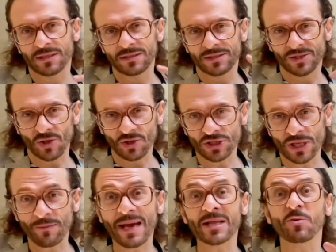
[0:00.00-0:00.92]
social,
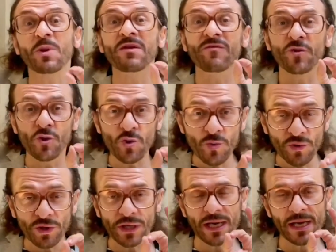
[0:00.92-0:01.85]
but with
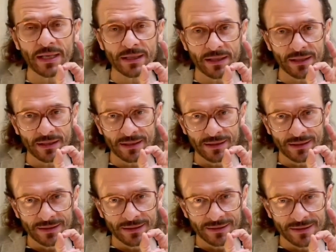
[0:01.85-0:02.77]
humor and
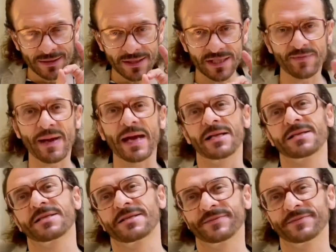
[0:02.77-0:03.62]
smiles.